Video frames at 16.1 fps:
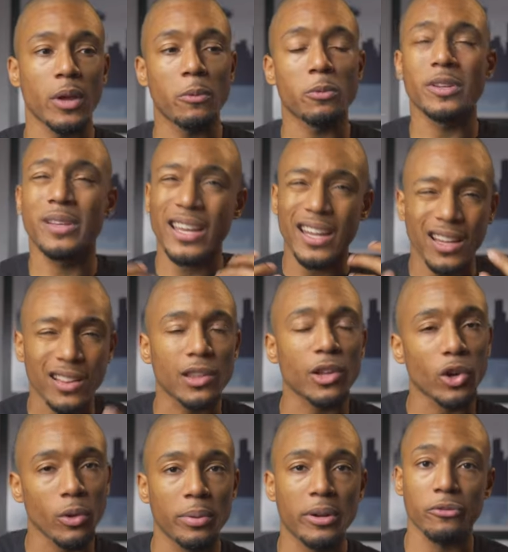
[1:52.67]
it would get a
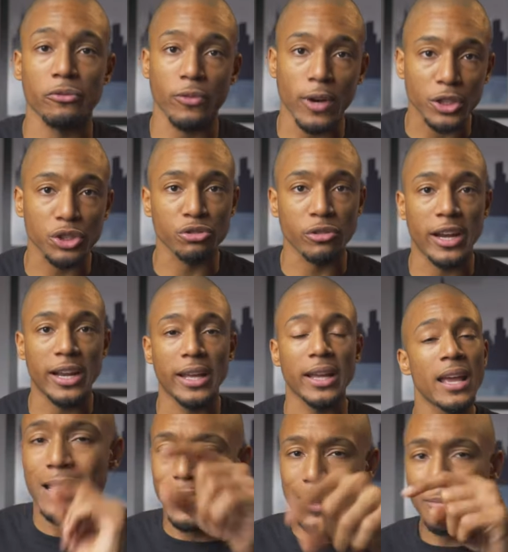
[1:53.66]
little bit frustrating.
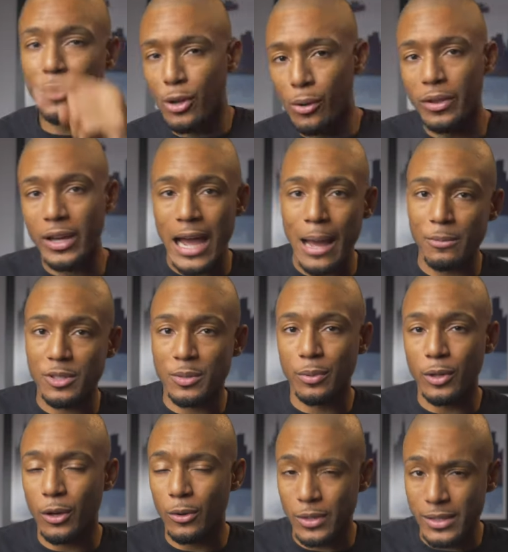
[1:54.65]
Let me know in the comments
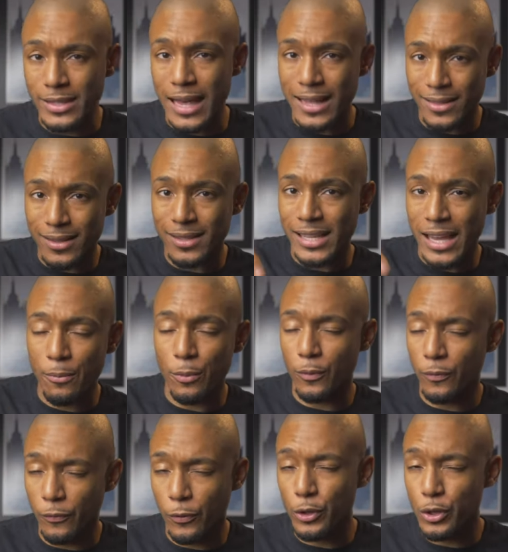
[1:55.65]
below, is that the same
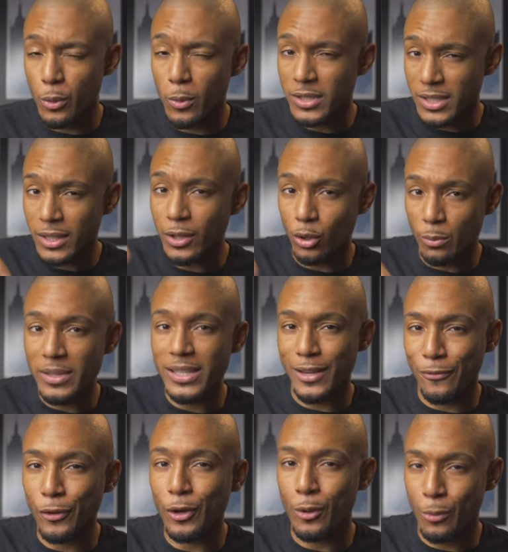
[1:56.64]
for you? Was it a little bit
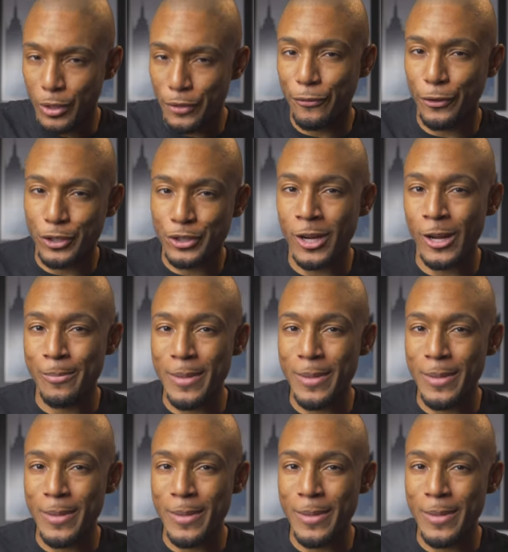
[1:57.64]
difficult when you first started